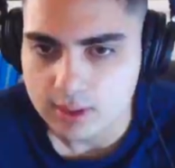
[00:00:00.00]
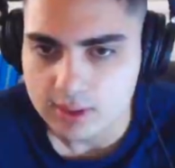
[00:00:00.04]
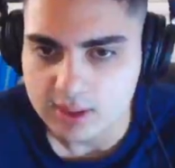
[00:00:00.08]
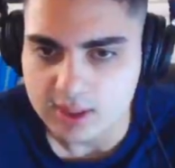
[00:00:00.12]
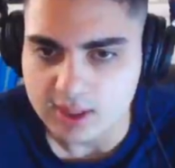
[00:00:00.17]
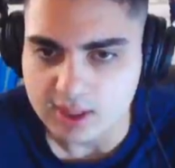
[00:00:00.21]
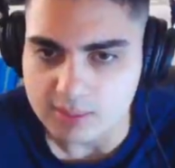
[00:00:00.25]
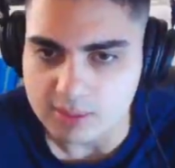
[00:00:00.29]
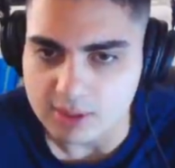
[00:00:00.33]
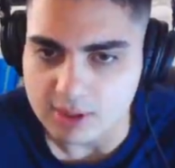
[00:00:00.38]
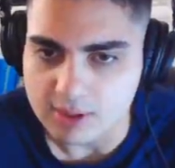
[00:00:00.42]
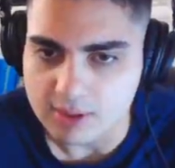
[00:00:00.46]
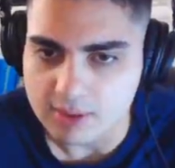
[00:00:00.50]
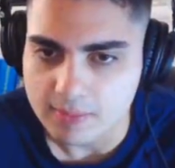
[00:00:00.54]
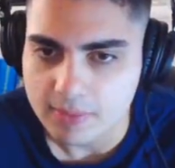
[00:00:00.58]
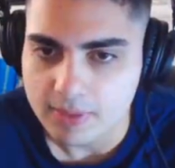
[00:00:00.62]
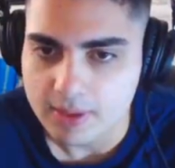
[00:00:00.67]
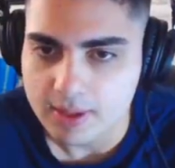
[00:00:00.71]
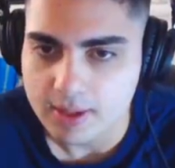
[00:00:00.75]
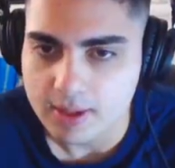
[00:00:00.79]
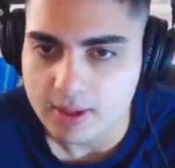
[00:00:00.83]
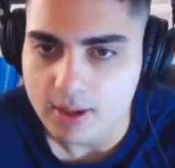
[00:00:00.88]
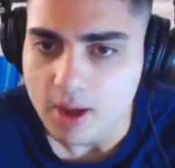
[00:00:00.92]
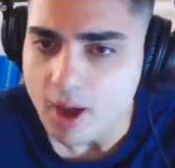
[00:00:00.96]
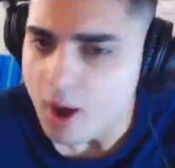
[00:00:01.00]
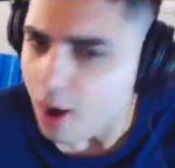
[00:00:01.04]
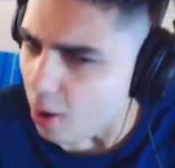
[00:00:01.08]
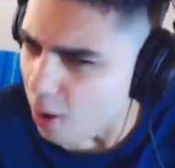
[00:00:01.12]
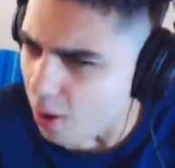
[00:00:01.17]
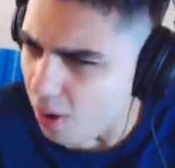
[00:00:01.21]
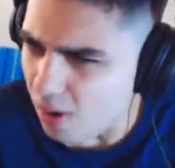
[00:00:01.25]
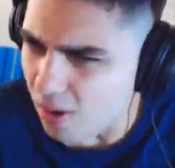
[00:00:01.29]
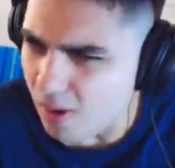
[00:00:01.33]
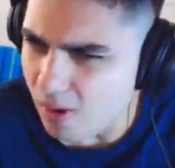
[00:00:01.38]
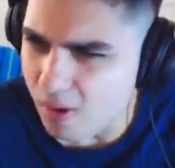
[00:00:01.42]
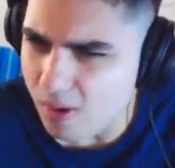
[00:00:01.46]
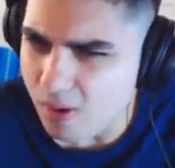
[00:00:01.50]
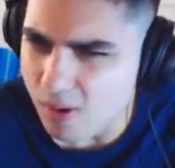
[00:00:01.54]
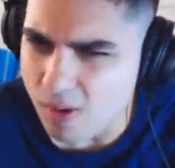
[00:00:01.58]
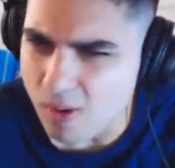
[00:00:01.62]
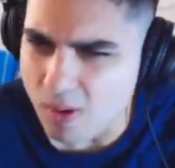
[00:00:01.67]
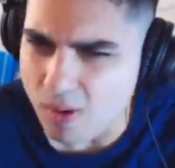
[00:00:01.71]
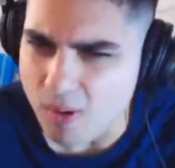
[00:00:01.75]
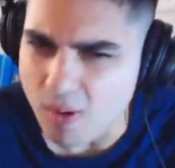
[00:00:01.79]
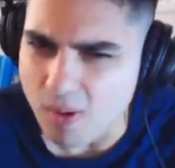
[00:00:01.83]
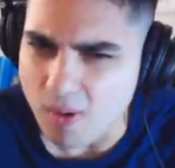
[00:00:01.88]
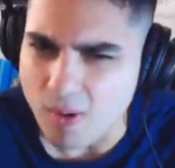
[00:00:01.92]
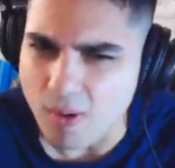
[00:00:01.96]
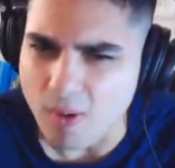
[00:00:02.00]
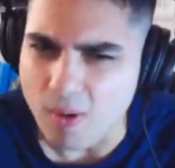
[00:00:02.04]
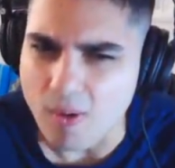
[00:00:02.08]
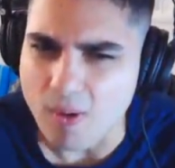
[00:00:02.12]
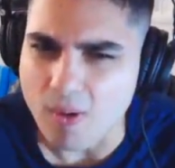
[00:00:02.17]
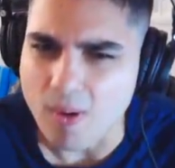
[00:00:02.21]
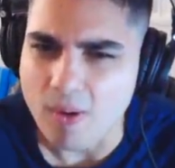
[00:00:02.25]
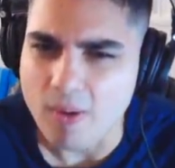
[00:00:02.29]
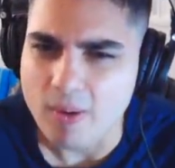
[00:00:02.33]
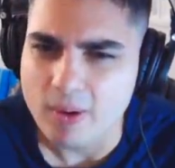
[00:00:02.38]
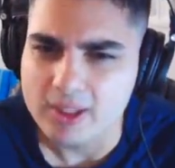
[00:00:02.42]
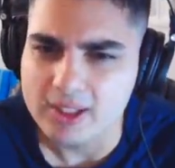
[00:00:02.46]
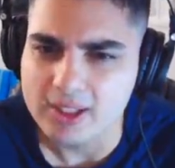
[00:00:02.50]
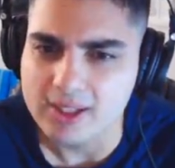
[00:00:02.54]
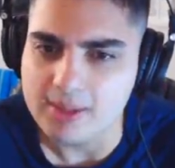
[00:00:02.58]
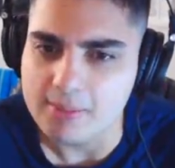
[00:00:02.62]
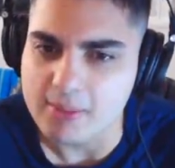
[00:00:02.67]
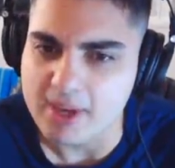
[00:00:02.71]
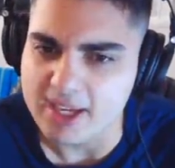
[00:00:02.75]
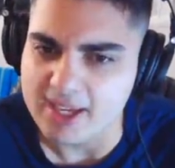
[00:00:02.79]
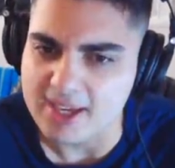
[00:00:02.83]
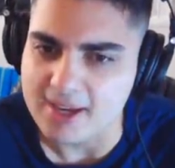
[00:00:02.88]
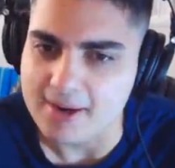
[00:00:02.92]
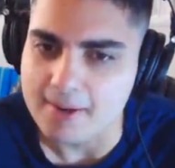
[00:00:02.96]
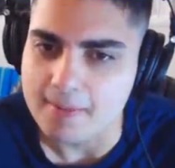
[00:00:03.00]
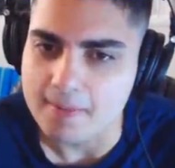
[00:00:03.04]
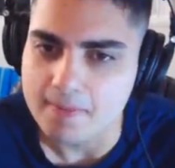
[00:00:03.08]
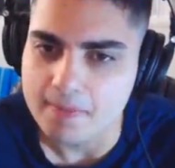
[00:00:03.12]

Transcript: Give me. Oh, give me again.